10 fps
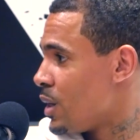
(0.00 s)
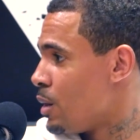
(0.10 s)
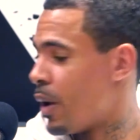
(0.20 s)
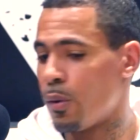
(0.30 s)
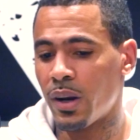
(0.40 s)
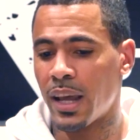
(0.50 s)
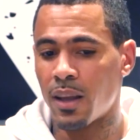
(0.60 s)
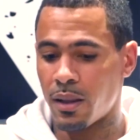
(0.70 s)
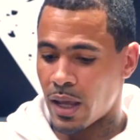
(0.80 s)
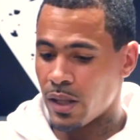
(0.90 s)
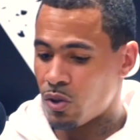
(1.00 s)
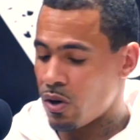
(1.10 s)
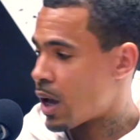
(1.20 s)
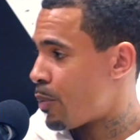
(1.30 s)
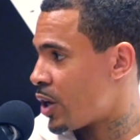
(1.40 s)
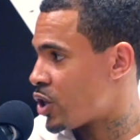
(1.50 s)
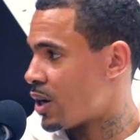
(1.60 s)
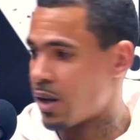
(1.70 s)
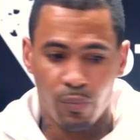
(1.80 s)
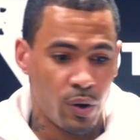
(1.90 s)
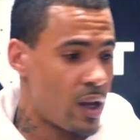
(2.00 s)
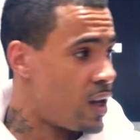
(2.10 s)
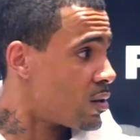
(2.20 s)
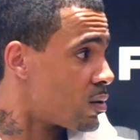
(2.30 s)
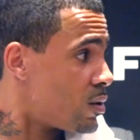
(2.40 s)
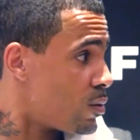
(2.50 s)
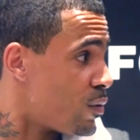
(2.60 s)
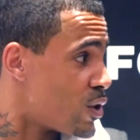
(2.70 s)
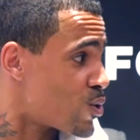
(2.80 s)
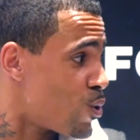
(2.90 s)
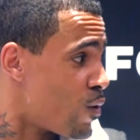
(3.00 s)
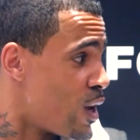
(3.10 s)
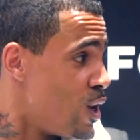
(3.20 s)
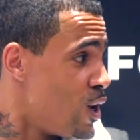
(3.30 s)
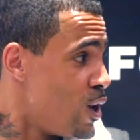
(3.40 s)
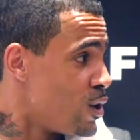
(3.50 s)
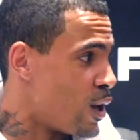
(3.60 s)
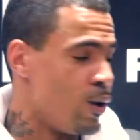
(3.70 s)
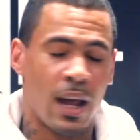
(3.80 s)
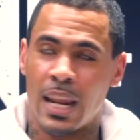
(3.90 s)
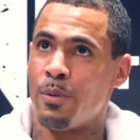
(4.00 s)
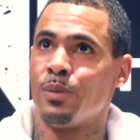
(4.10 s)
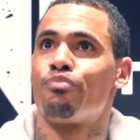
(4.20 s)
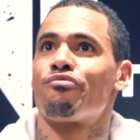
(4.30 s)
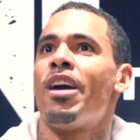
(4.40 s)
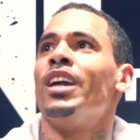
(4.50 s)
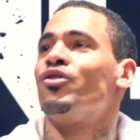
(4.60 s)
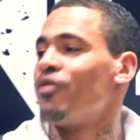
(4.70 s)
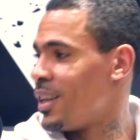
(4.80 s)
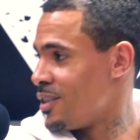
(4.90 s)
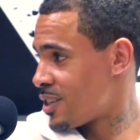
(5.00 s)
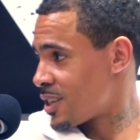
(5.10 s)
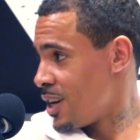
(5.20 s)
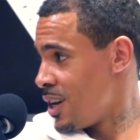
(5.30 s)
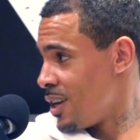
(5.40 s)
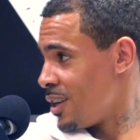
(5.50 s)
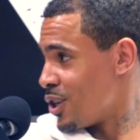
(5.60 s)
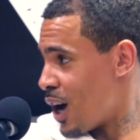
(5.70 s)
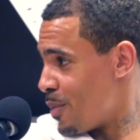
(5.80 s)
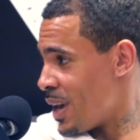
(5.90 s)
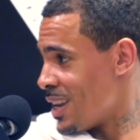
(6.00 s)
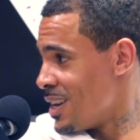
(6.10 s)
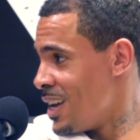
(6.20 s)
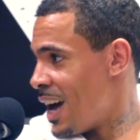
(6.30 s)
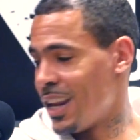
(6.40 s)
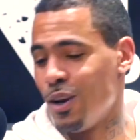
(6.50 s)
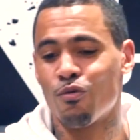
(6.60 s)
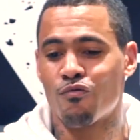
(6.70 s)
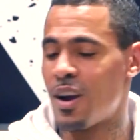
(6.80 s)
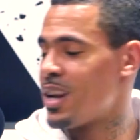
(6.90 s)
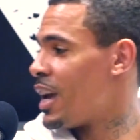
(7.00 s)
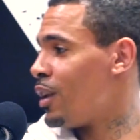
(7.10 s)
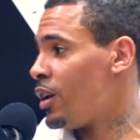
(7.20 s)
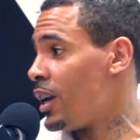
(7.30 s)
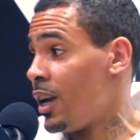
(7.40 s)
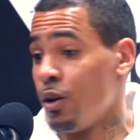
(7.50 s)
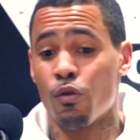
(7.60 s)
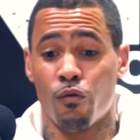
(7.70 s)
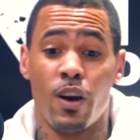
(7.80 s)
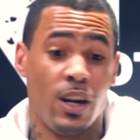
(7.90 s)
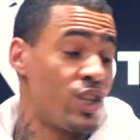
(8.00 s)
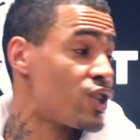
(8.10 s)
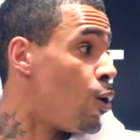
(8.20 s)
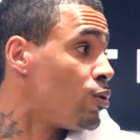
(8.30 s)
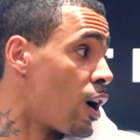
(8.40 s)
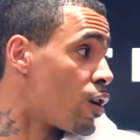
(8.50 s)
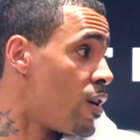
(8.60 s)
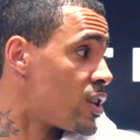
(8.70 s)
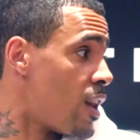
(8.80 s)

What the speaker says: But what they done, they took that picture and then put it in with the story. So it looked like it was brethrens. Do you know what I mean? And it looked really, it looked really skullduggerous.